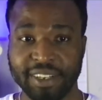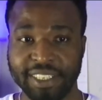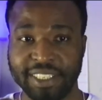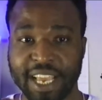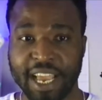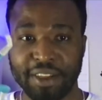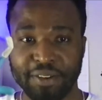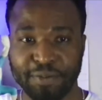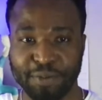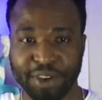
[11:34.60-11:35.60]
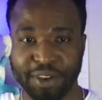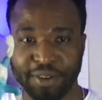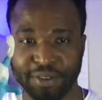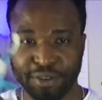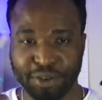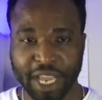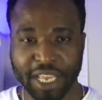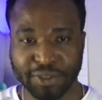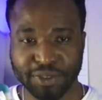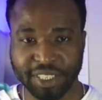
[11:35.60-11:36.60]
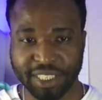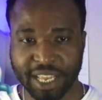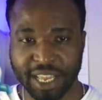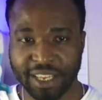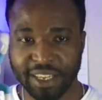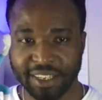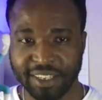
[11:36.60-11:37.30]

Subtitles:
this guy, we do you guys know this guy?